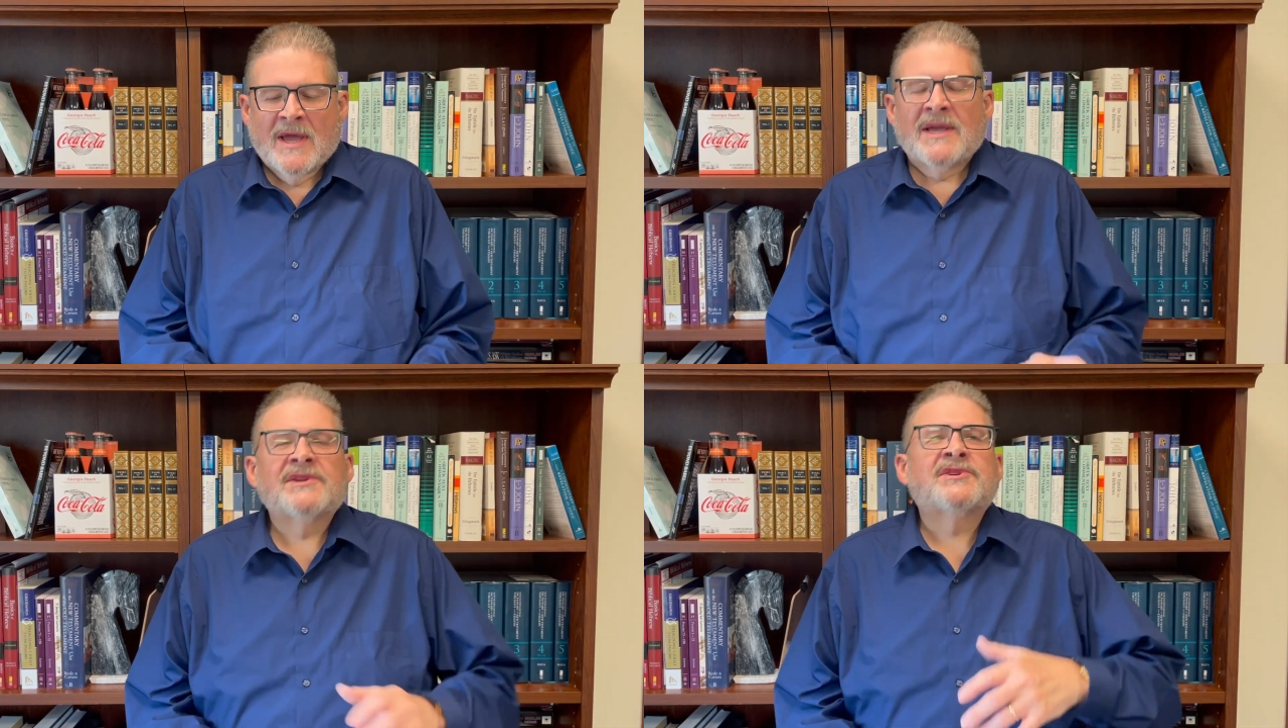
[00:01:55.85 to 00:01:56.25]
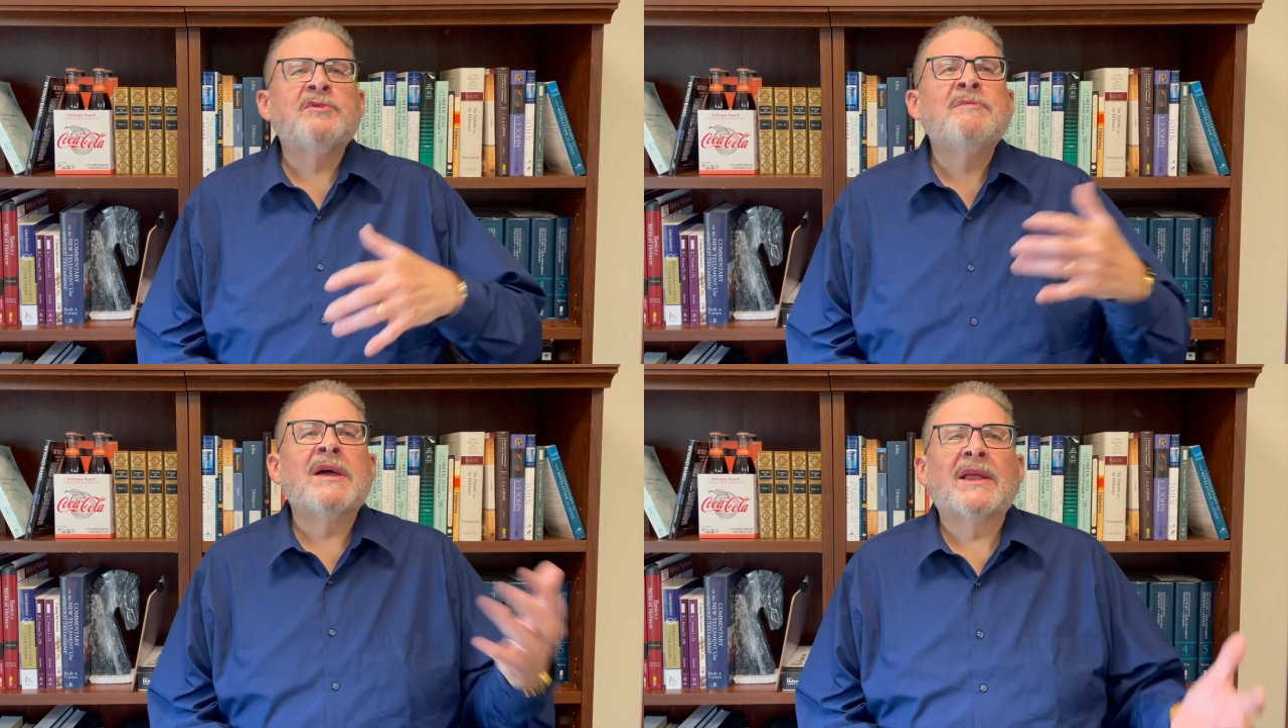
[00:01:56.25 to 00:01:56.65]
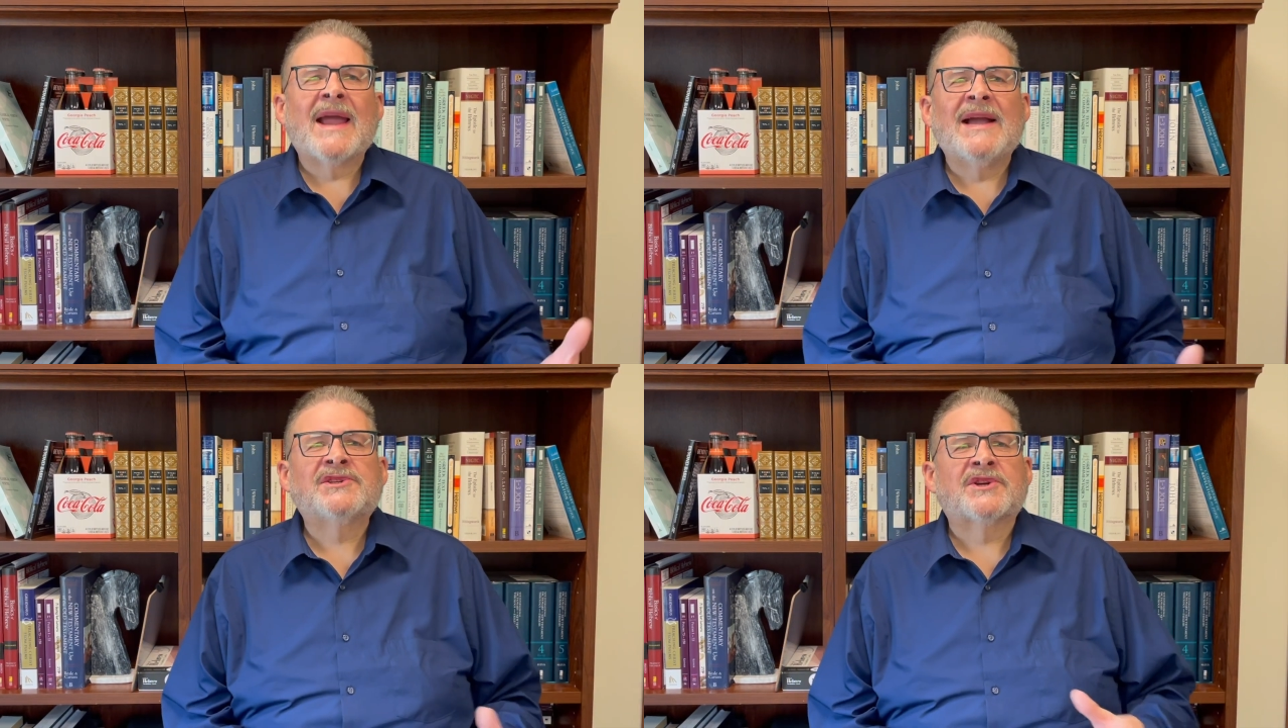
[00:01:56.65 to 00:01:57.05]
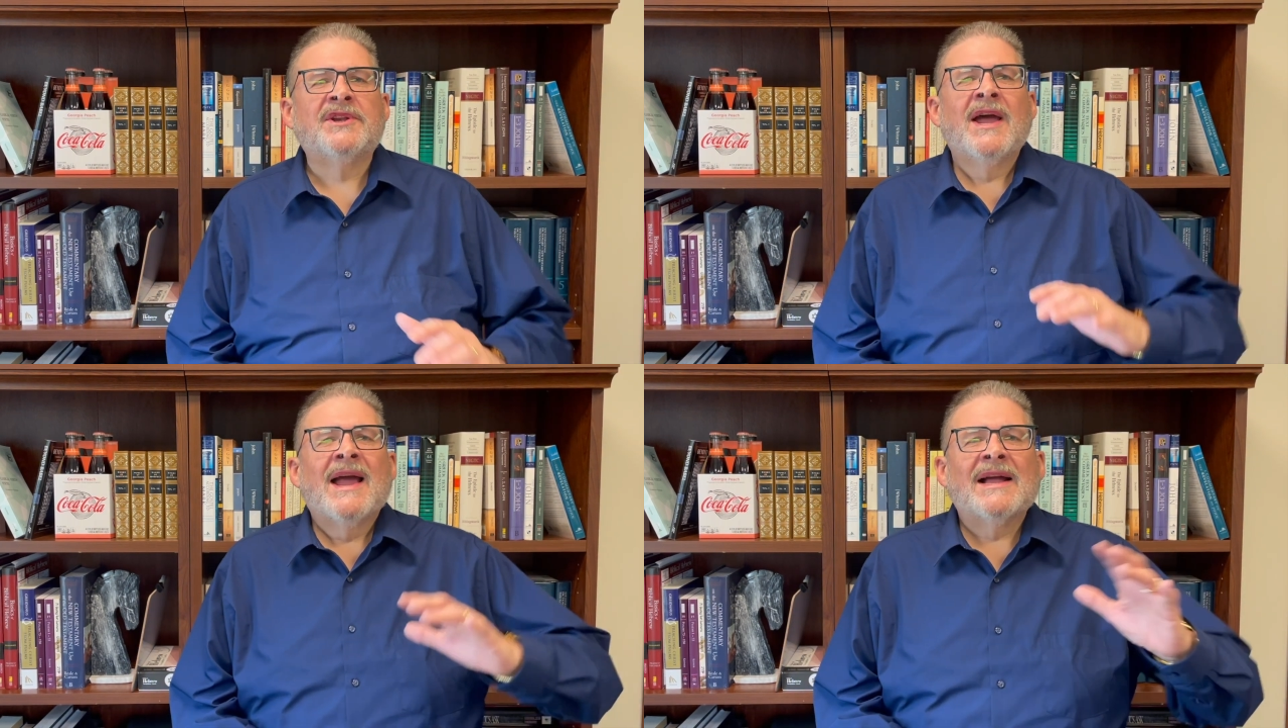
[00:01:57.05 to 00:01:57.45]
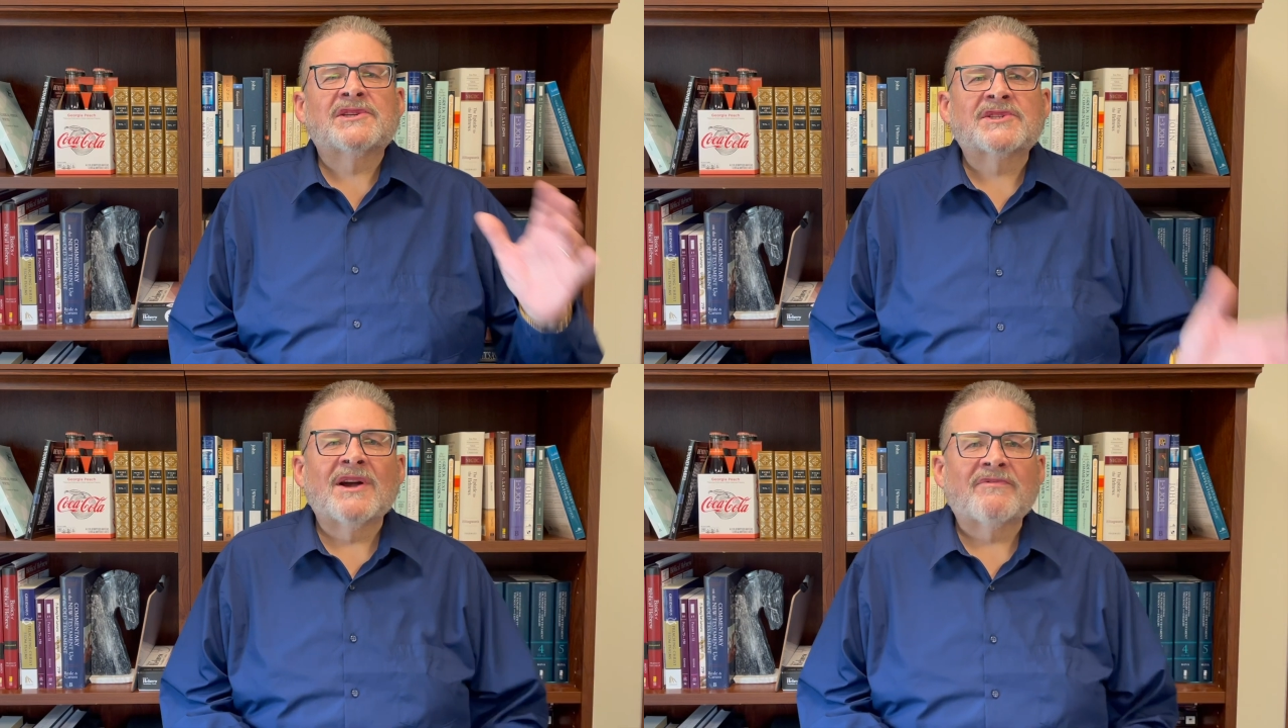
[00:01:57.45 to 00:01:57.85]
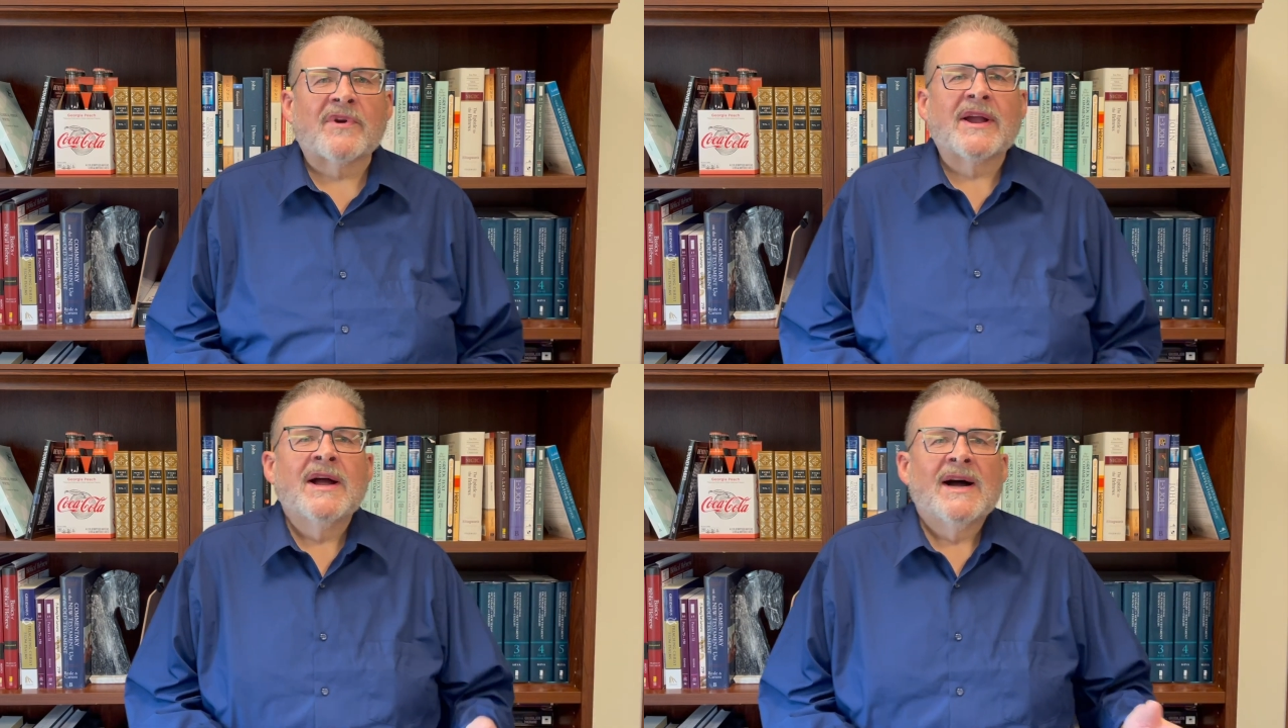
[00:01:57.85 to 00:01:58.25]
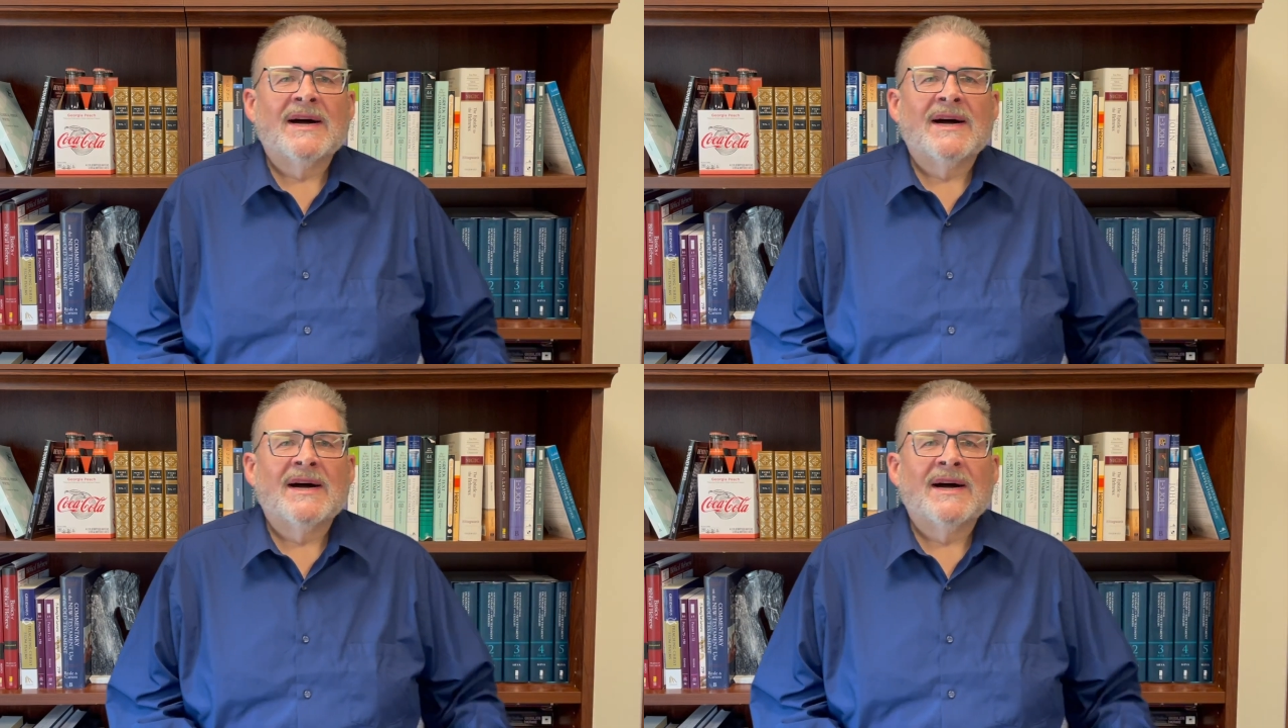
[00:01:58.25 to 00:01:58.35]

His humiliation and suffering